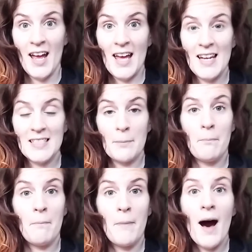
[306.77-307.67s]
and it's a
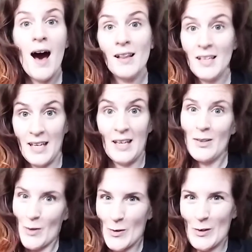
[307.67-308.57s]

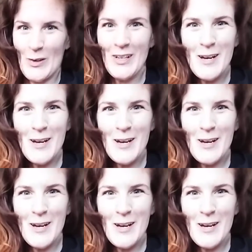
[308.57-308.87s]
polyclonal